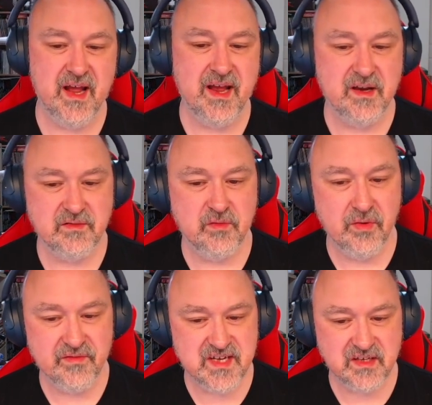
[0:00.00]
and it all
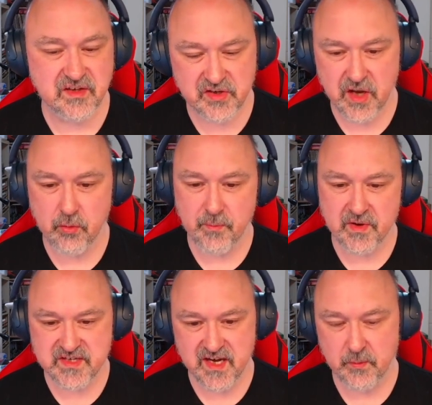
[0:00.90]
of a sudden could go
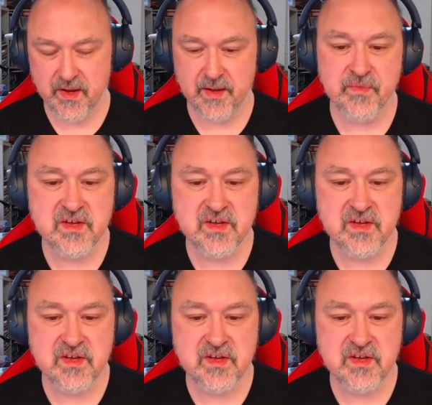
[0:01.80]
almost anywhere.